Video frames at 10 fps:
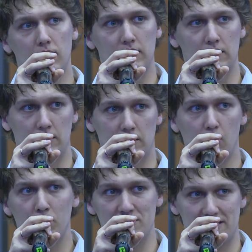uh,
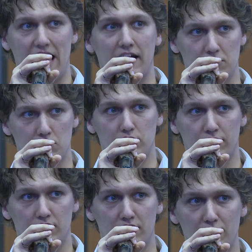OpenStack into
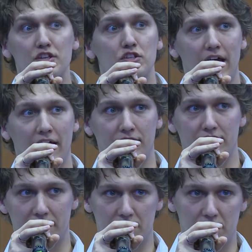different direction and
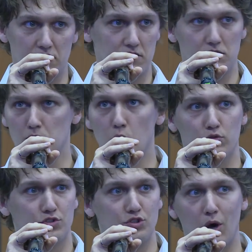it
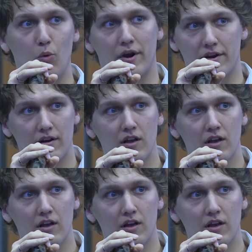moves nowhere.